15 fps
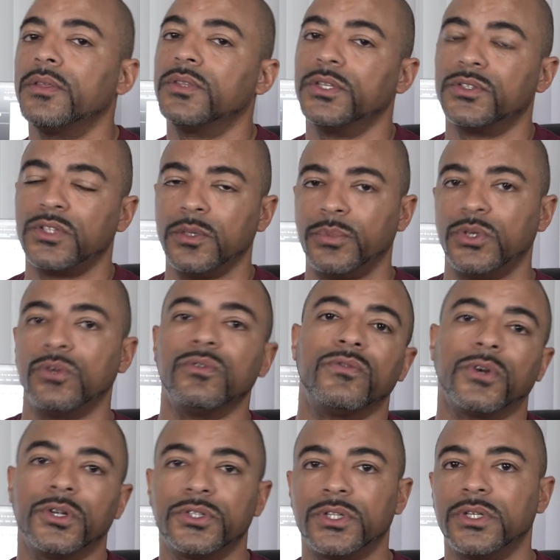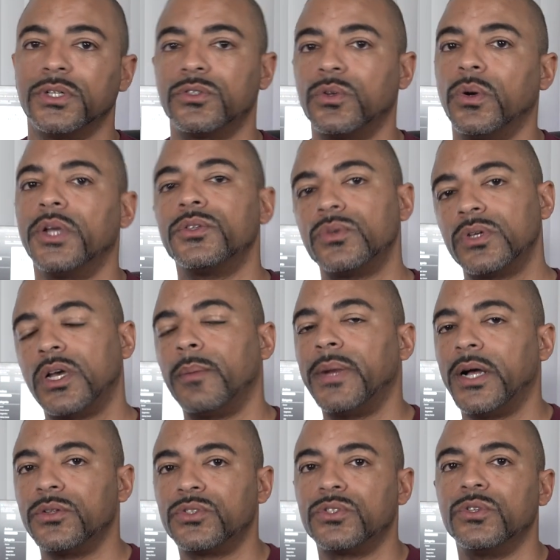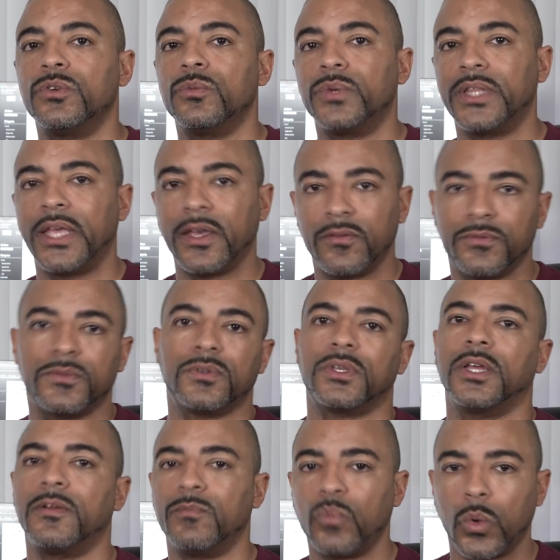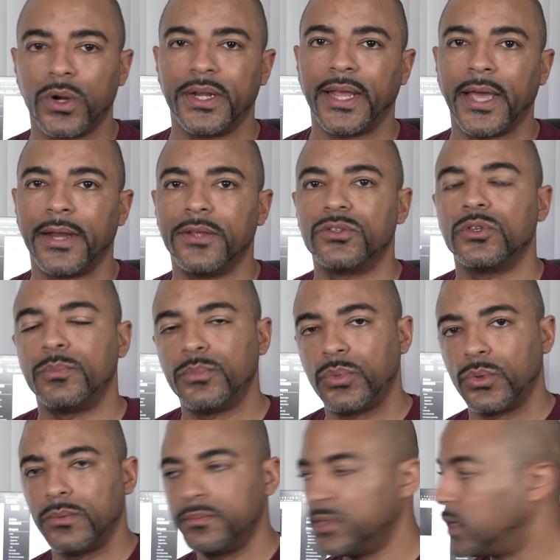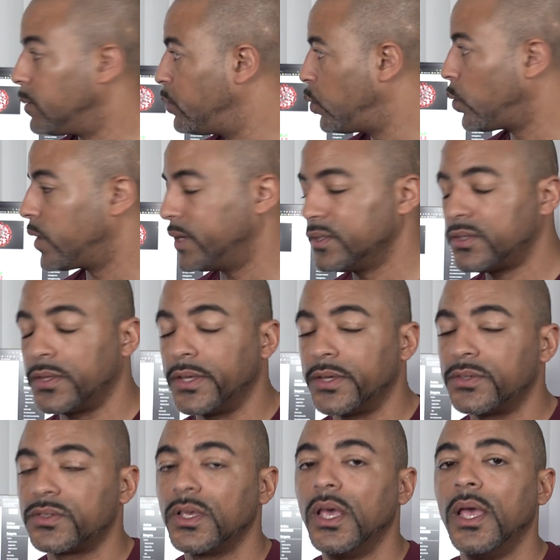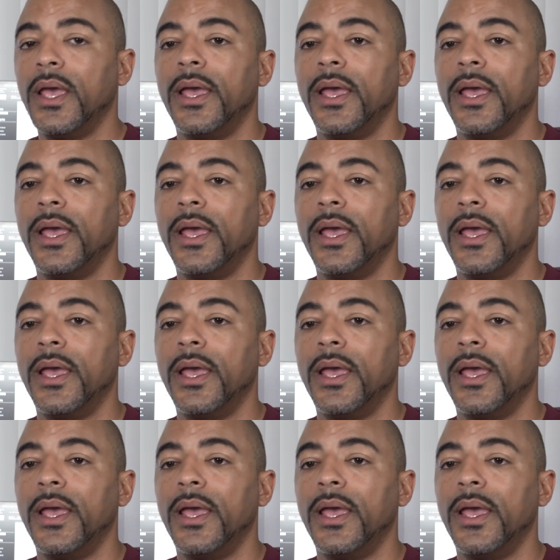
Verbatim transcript: The CPU version is going to come out soon when they have kind of more data to pour into this.